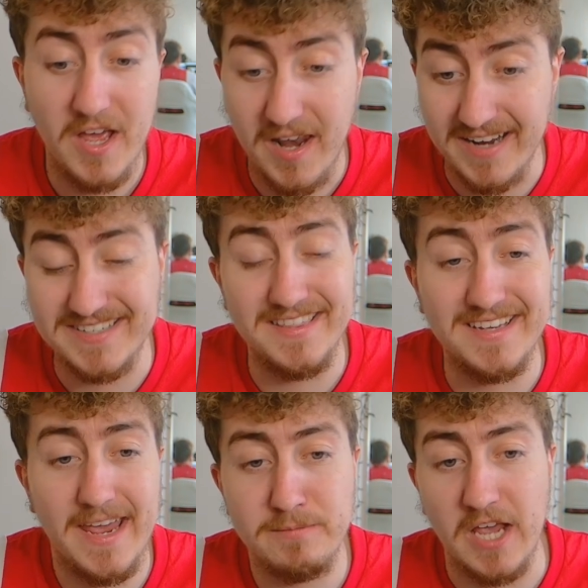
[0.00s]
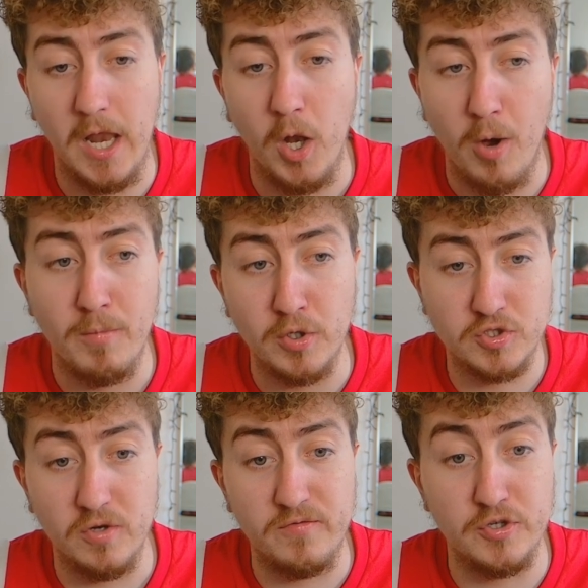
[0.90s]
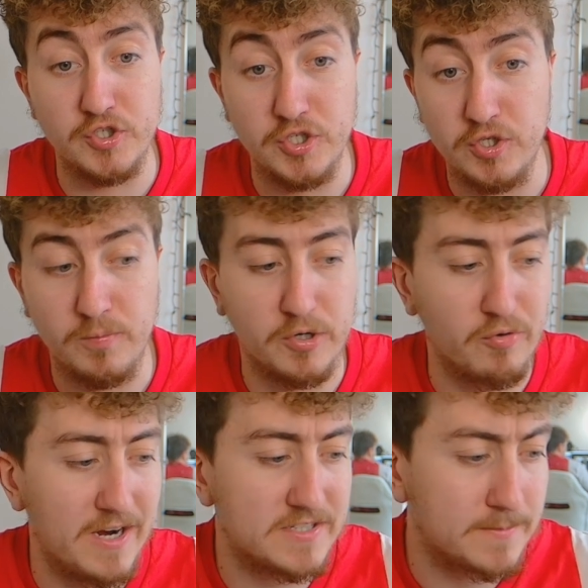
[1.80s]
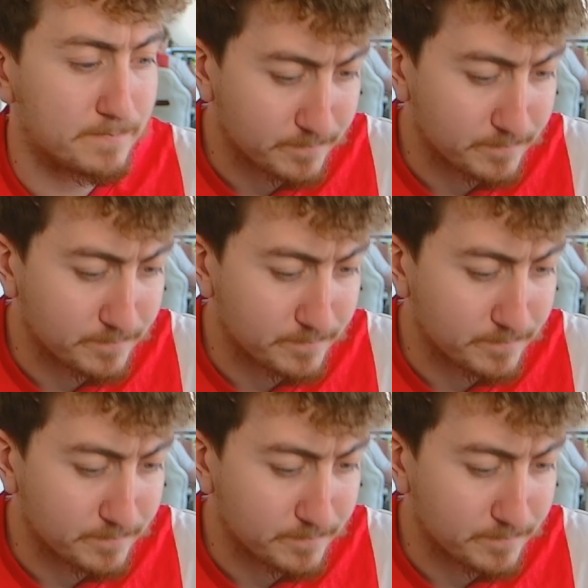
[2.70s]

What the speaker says: Like I said, the games get a lot more tougher as you do progress.